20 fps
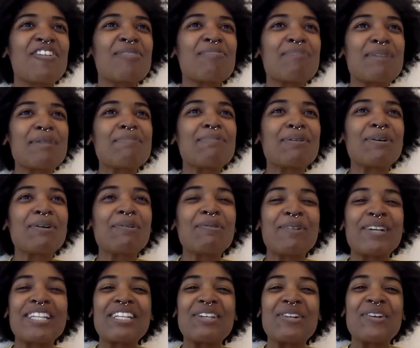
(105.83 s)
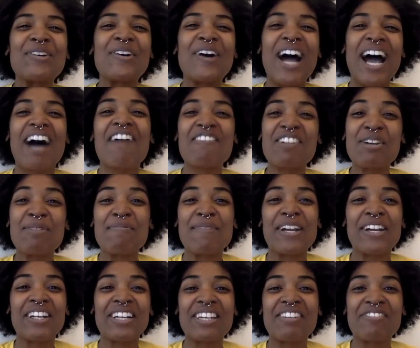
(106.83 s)
from people when you have an
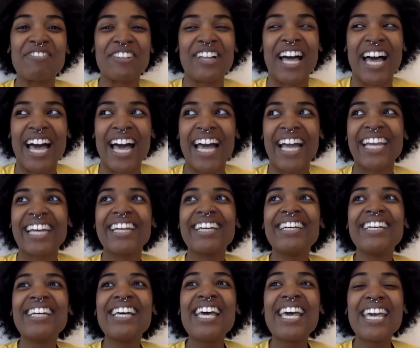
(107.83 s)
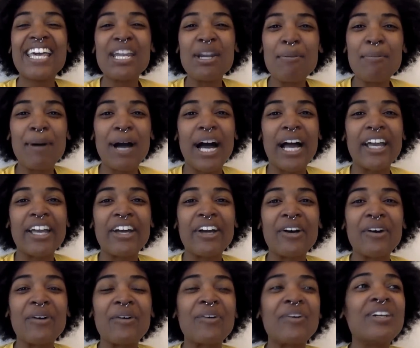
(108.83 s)
American flag in a
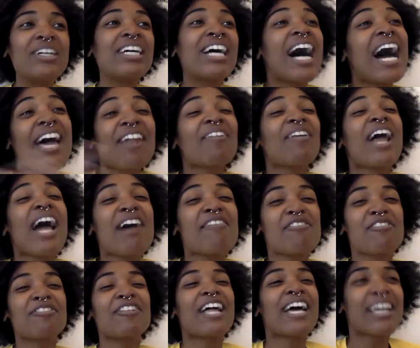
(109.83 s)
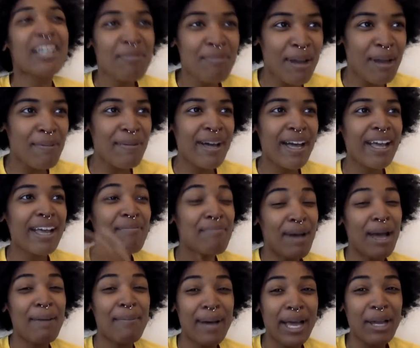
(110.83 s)
bio. I don't have a flag in my bio,
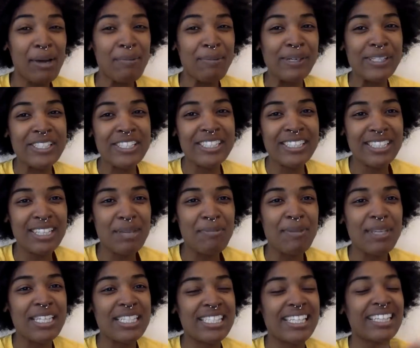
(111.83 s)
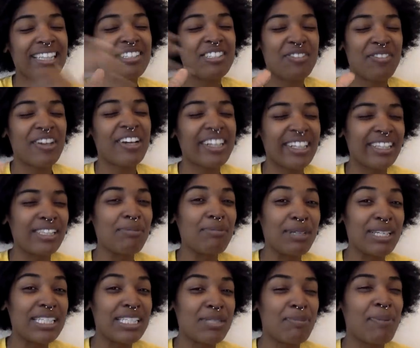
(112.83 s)
my bio personally because like there's very limited